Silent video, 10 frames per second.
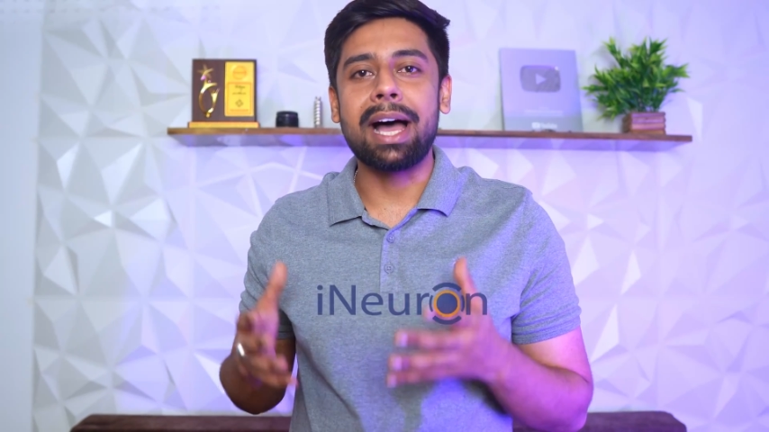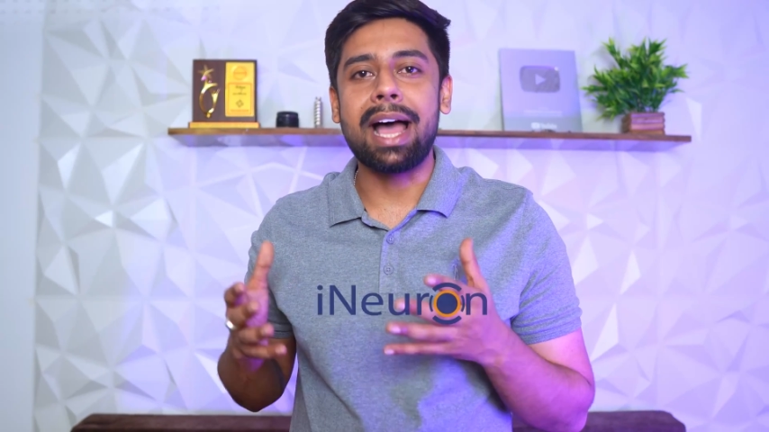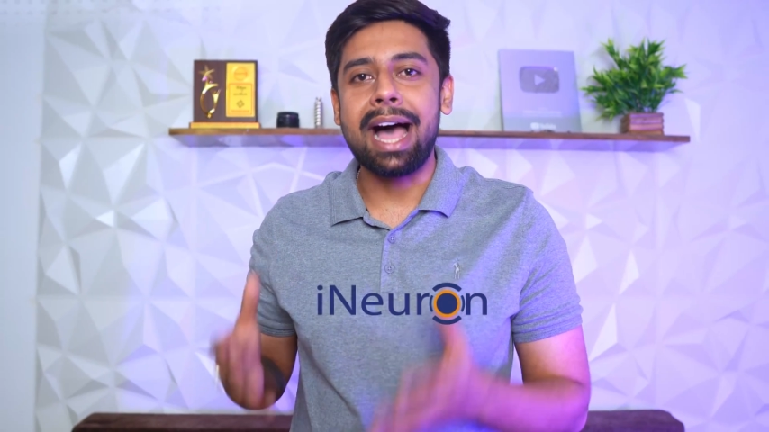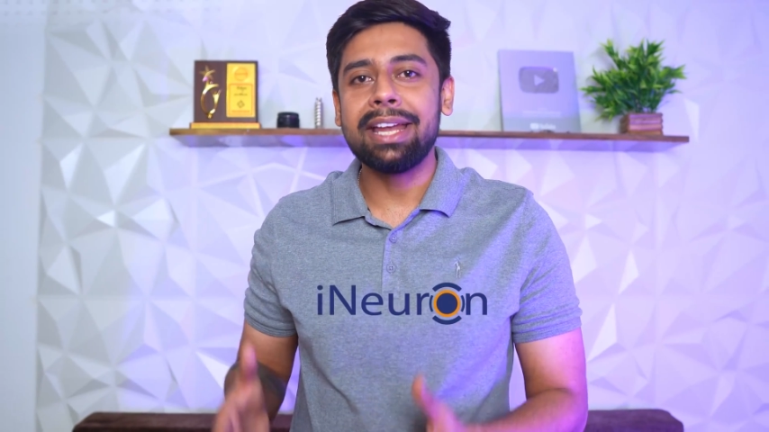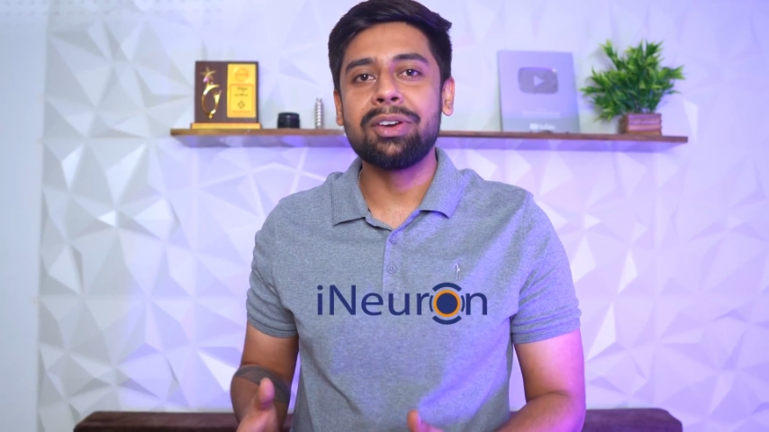by
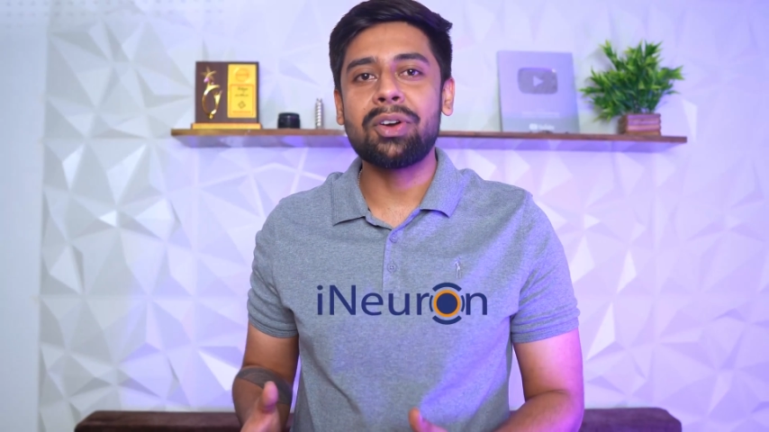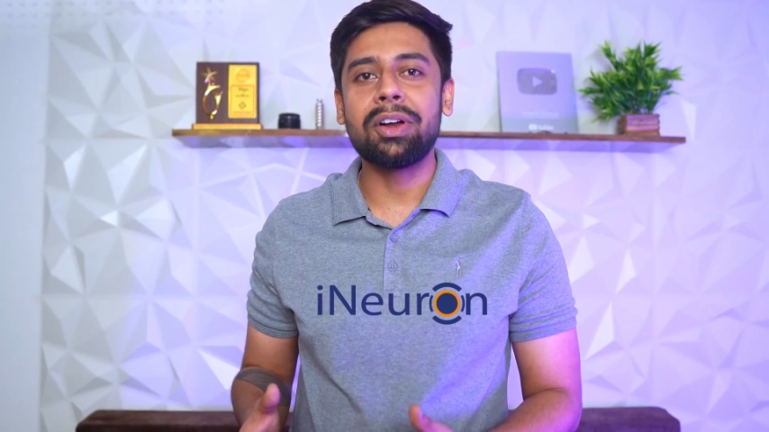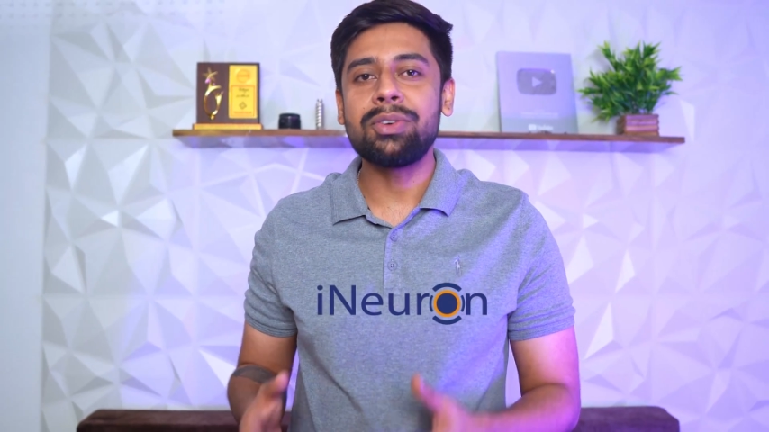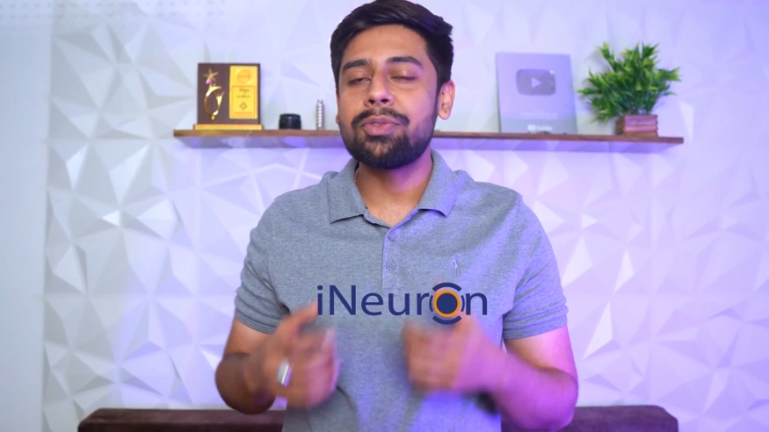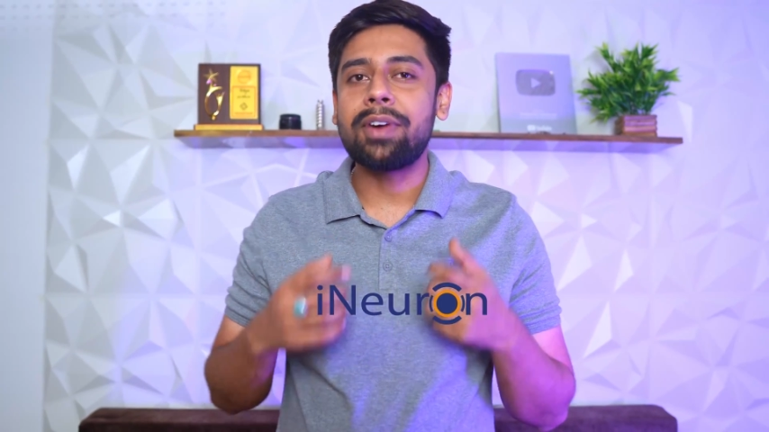
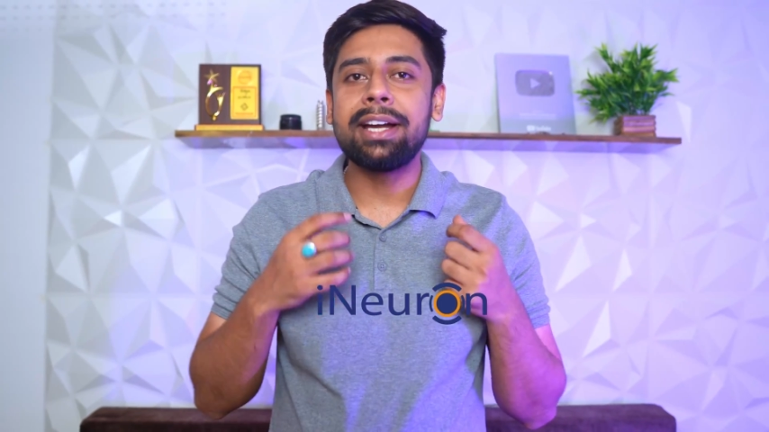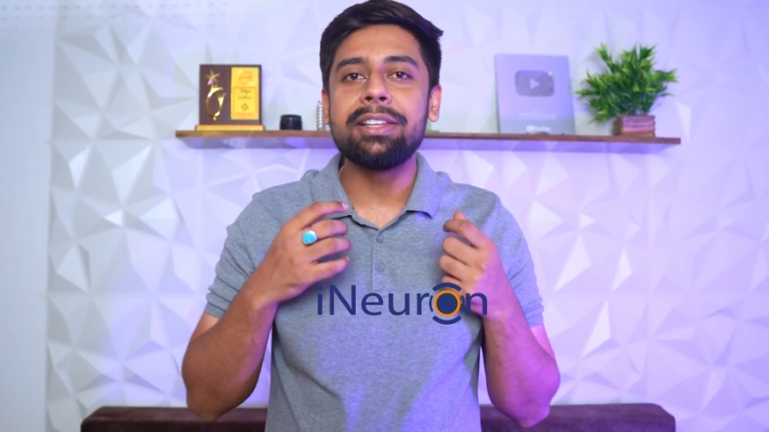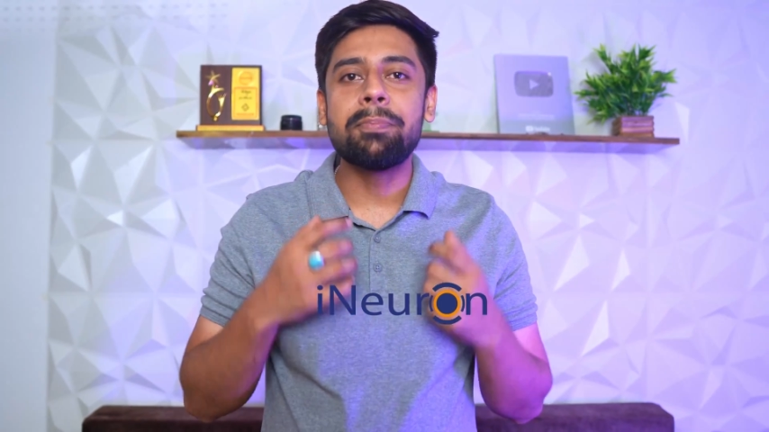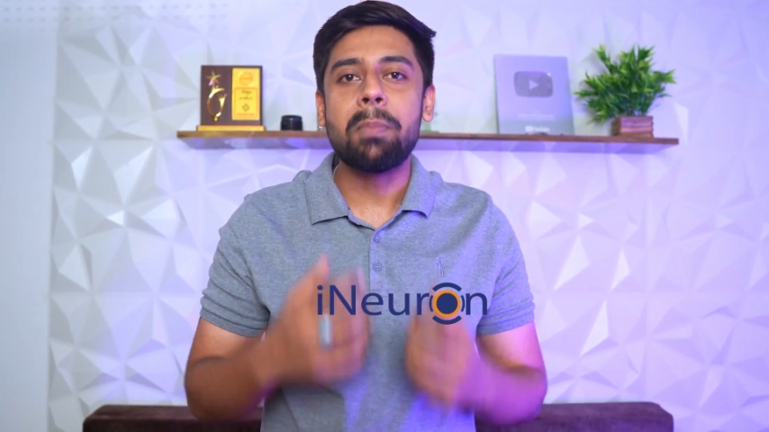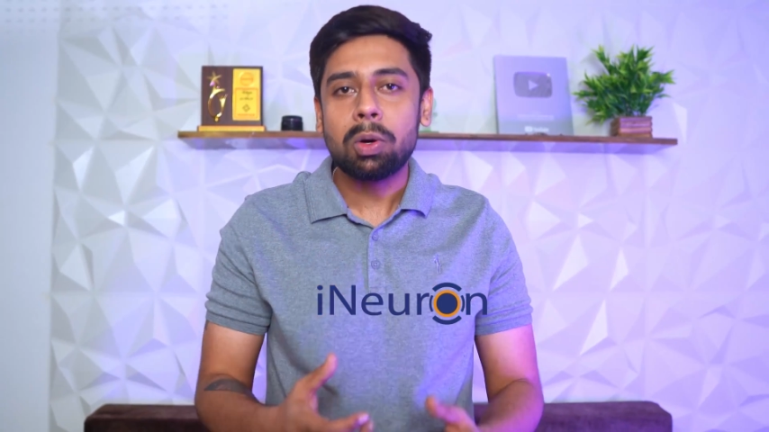iNeuron to
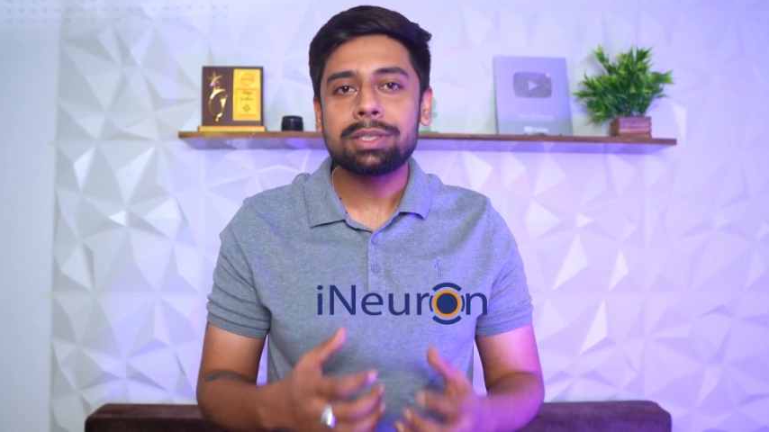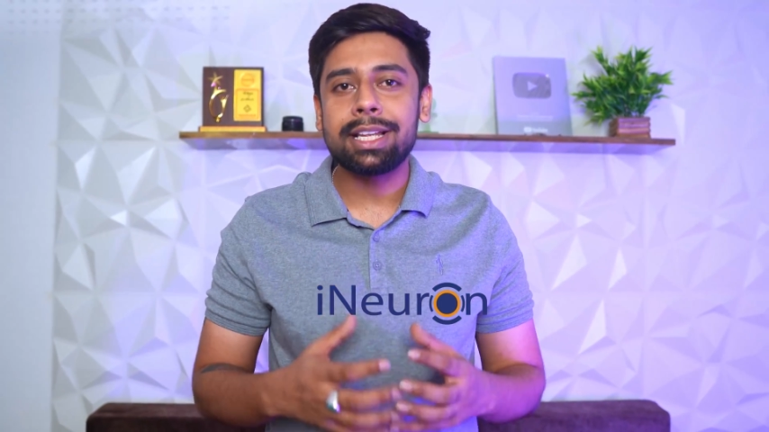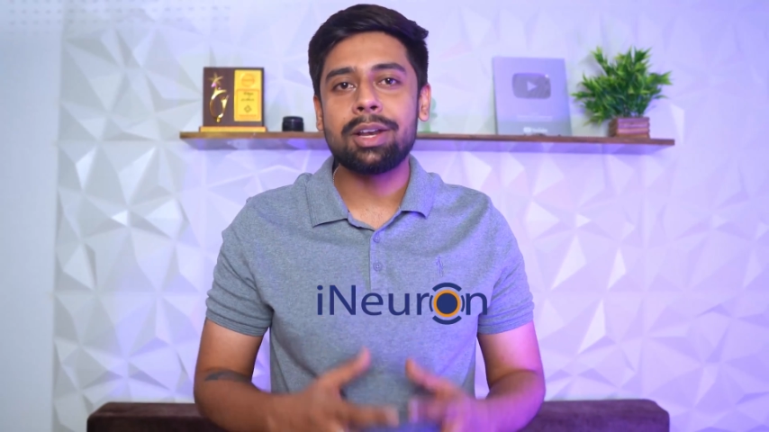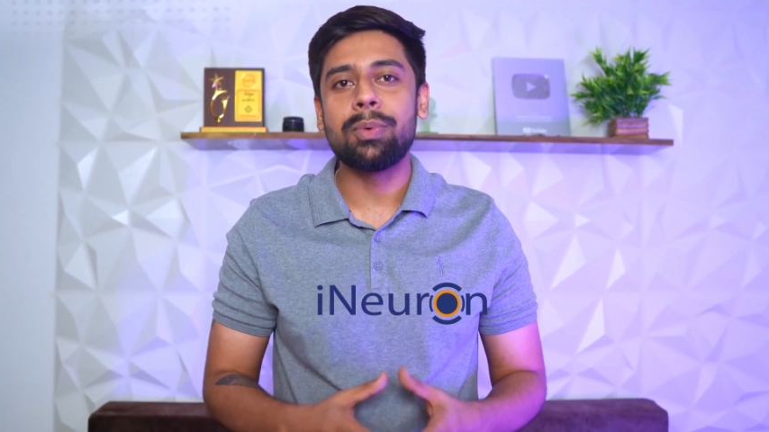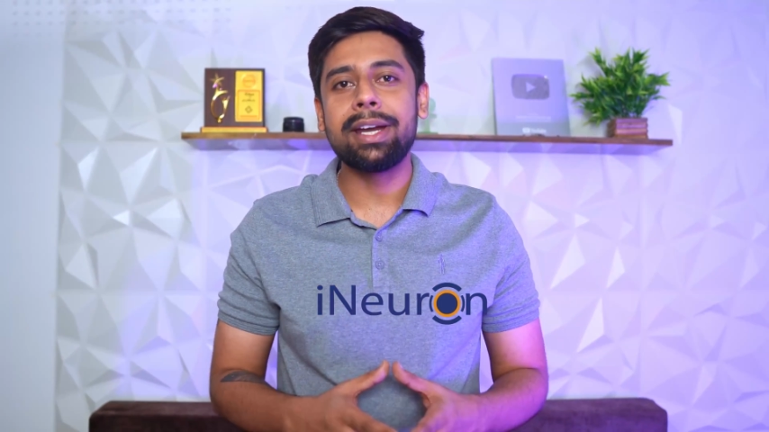find the
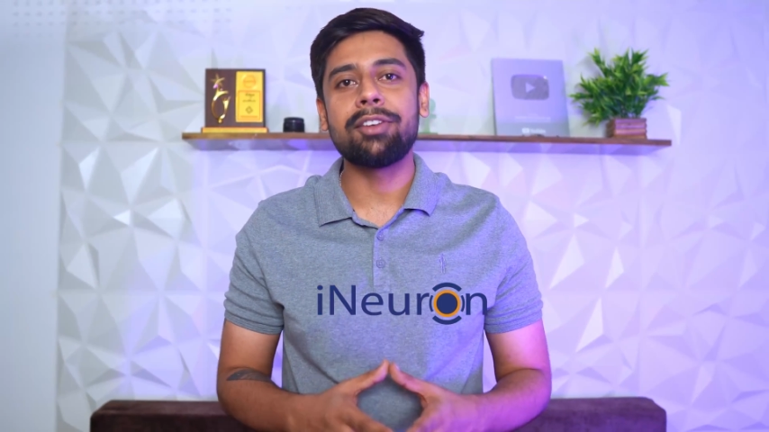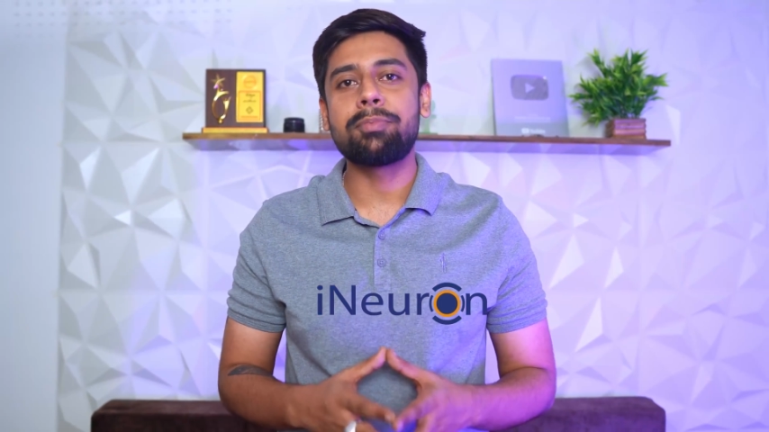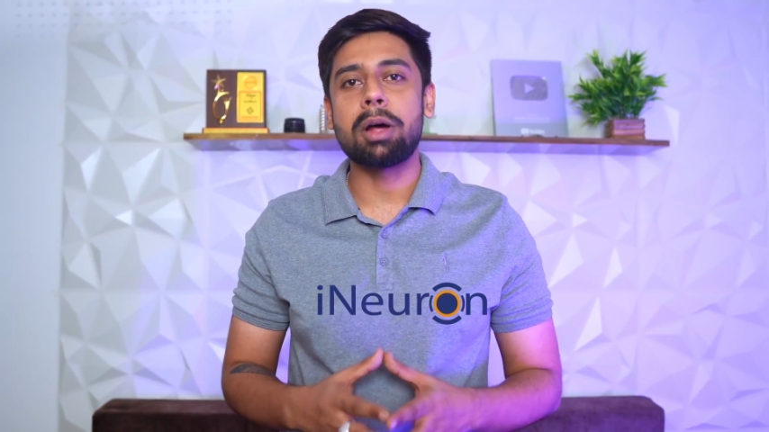most innovative